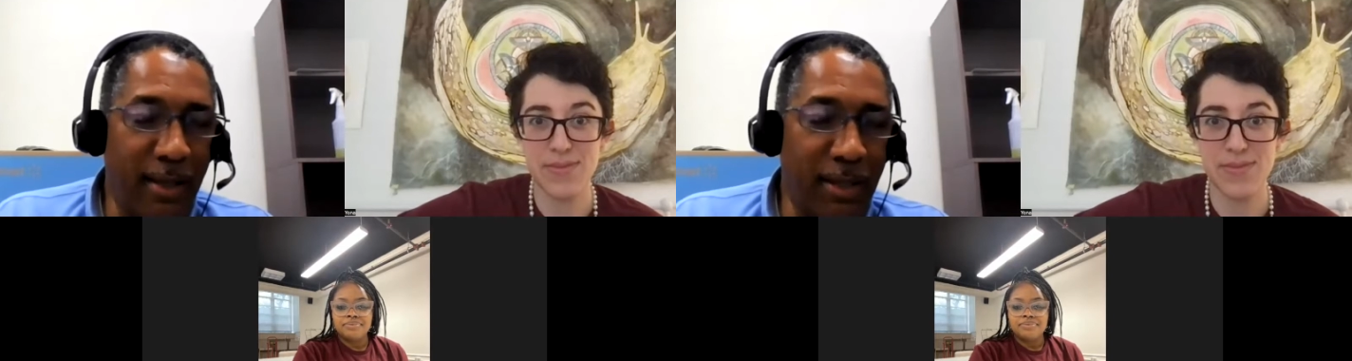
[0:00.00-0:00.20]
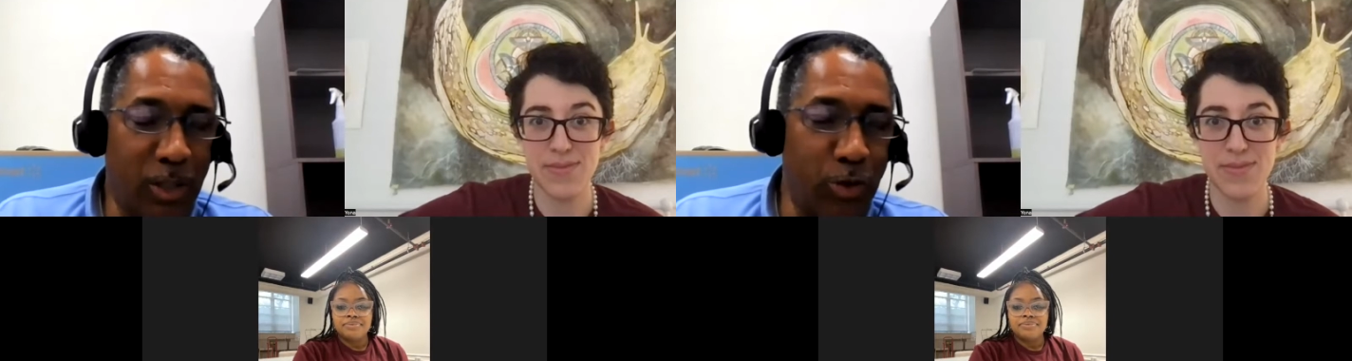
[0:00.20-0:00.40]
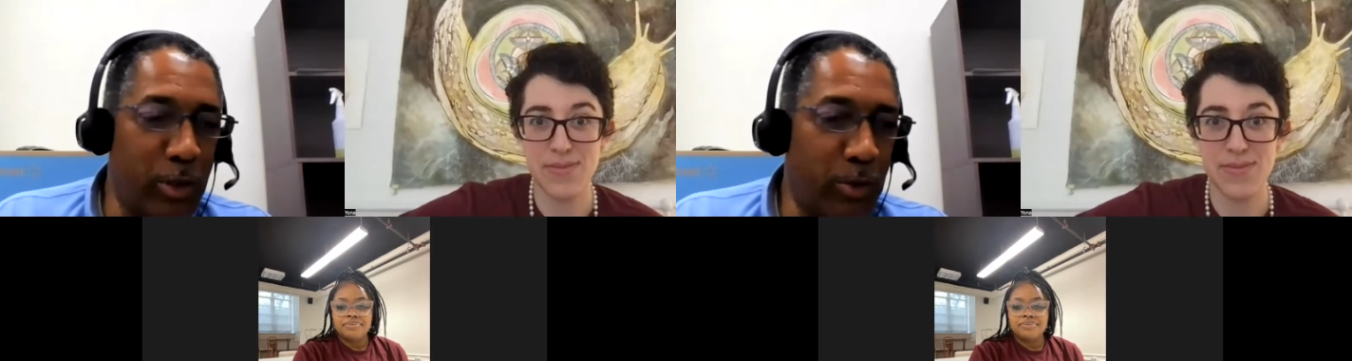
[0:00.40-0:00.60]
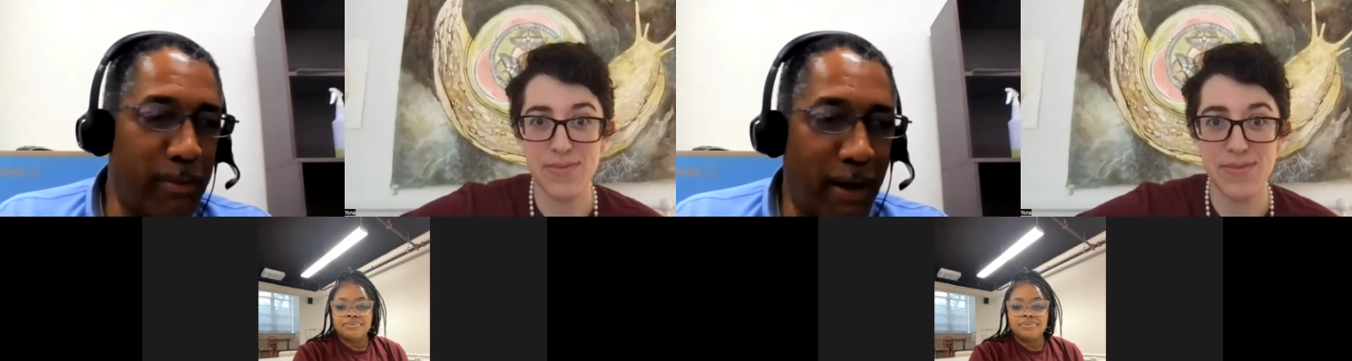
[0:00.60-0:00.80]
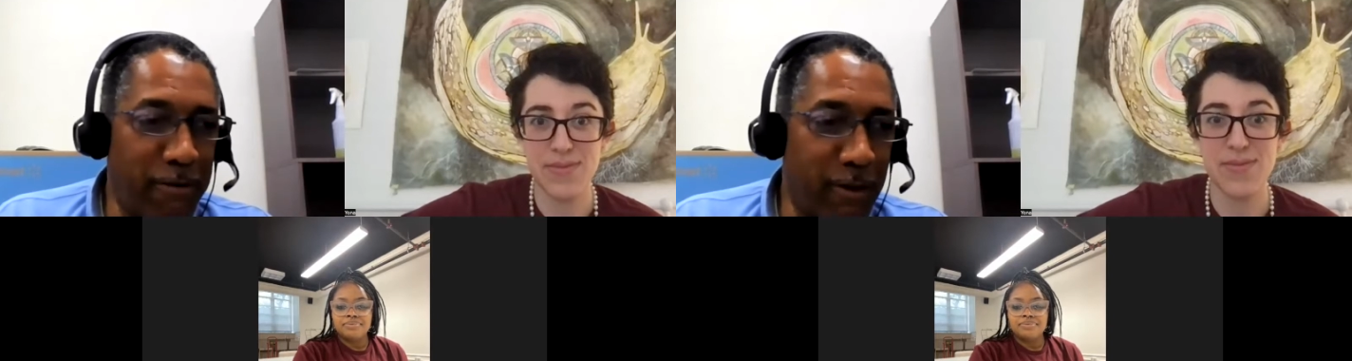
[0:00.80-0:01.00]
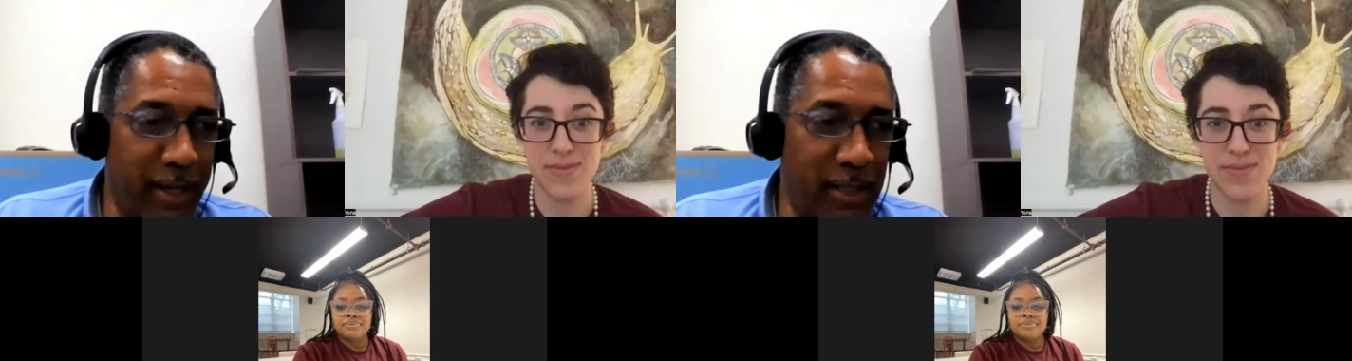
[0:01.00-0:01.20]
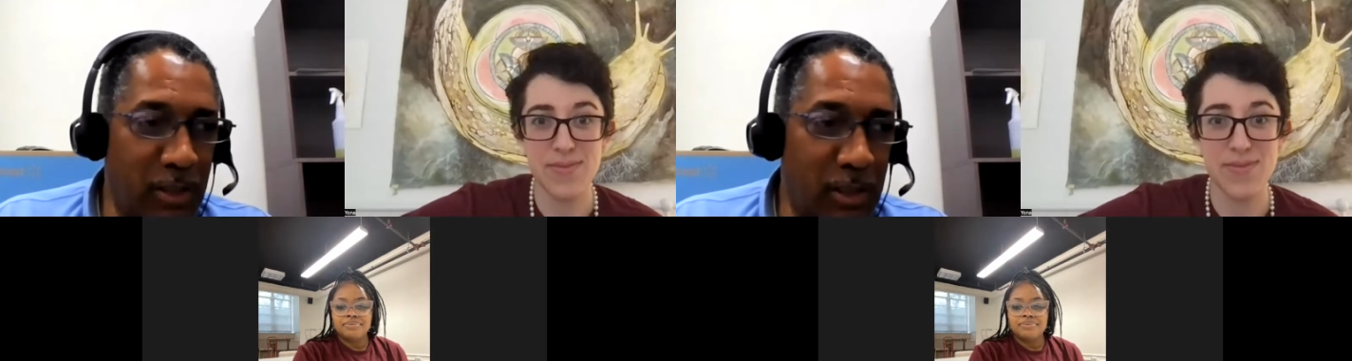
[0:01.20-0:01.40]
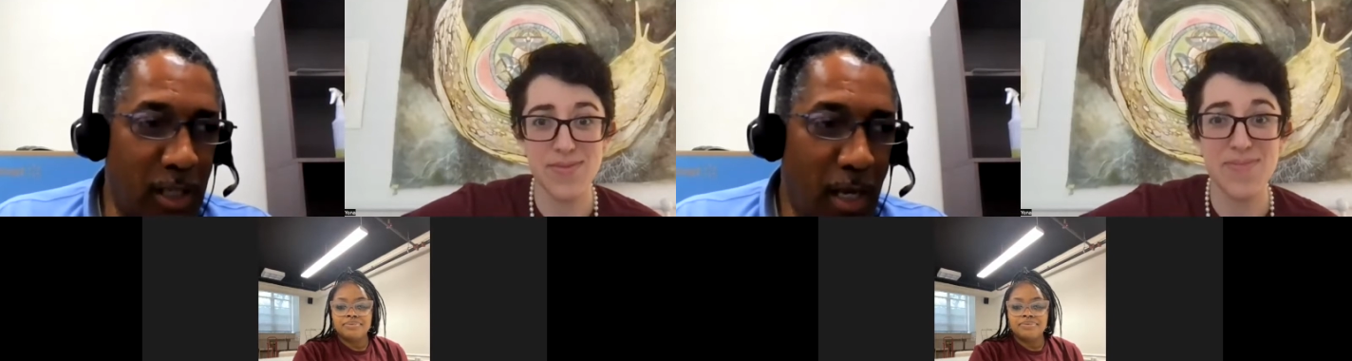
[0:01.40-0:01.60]
Speaker 1: out in the streets with my
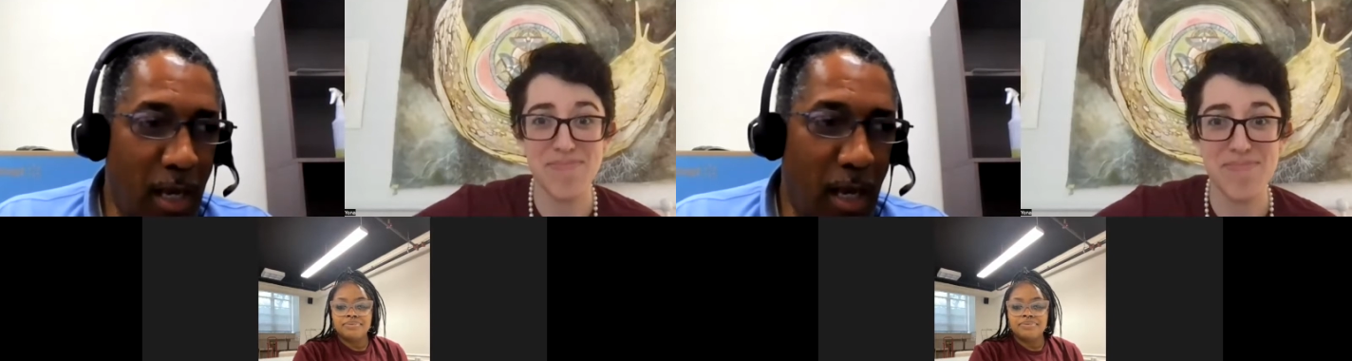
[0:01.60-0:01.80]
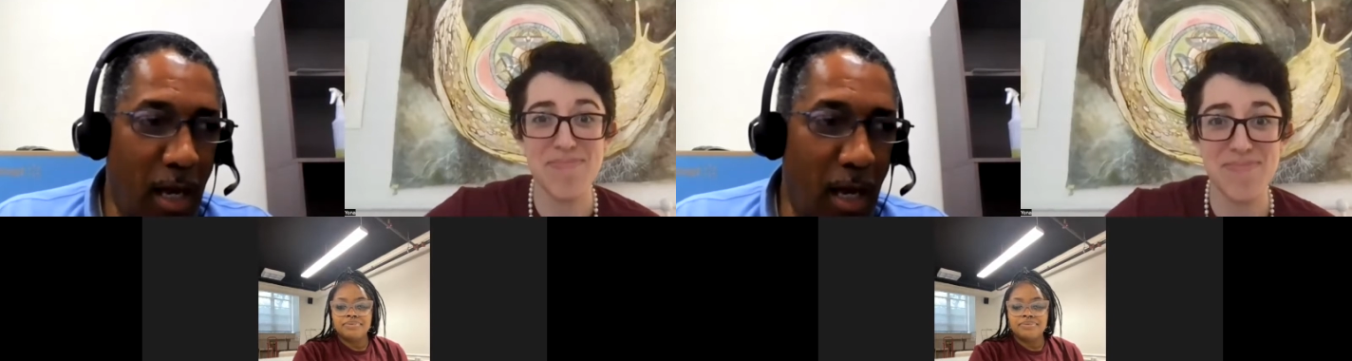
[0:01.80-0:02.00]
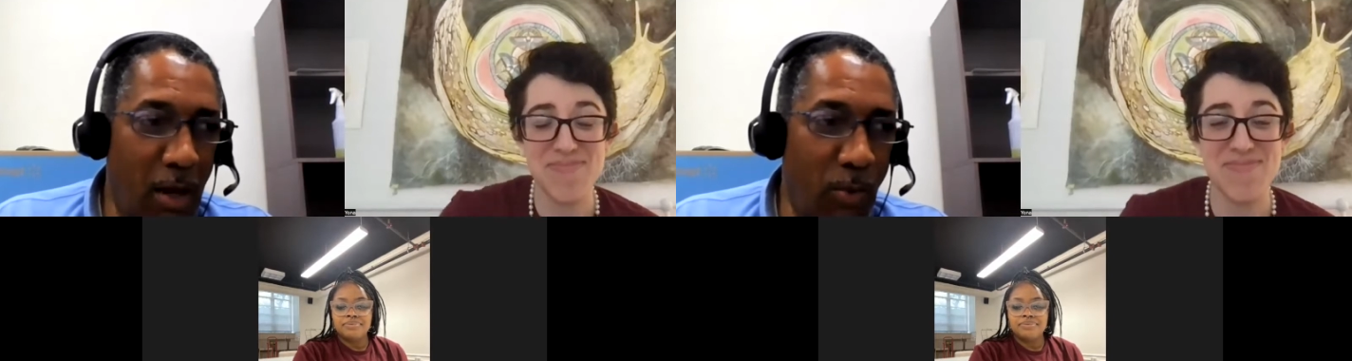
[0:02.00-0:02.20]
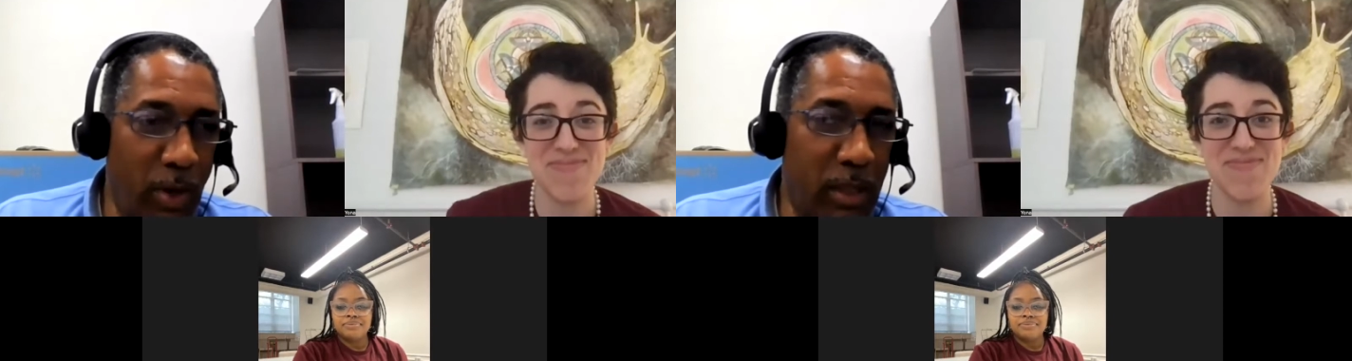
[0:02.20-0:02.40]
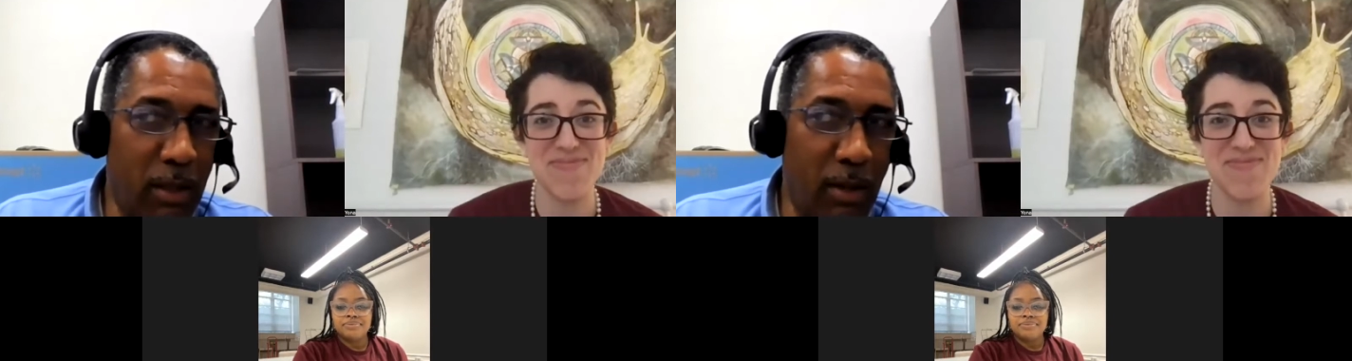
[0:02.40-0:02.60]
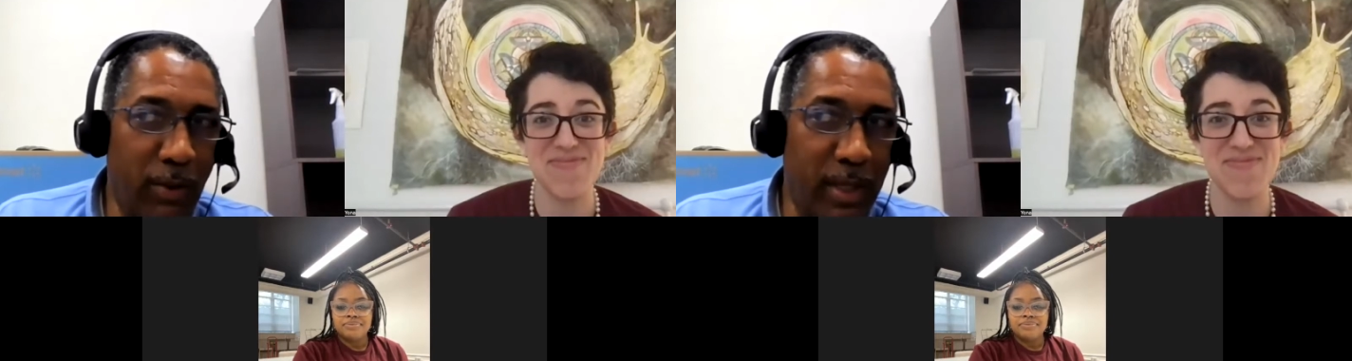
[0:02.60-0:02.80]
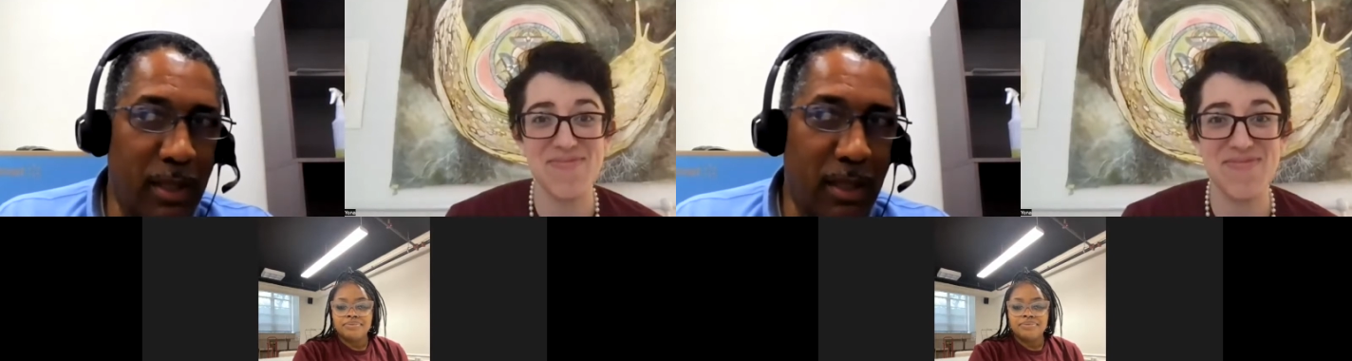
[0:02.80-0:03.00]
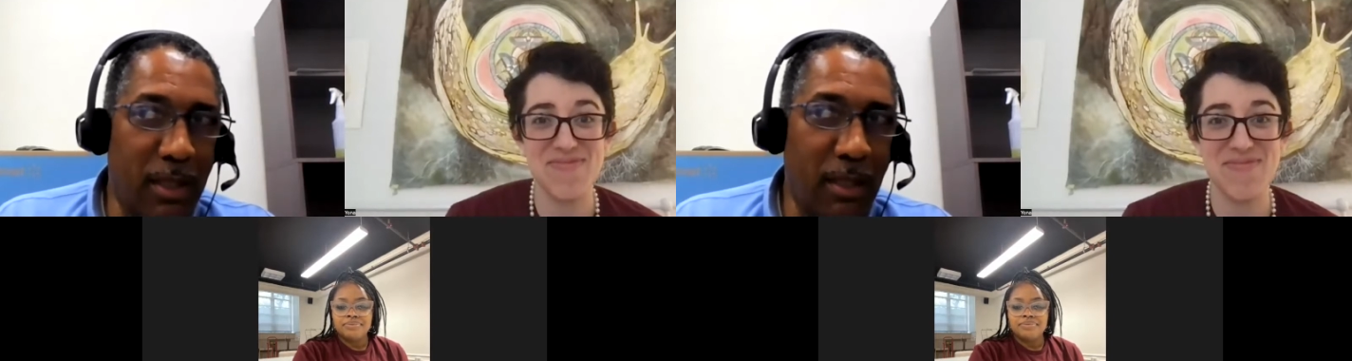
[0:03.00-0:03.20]
friends, uh, with, with,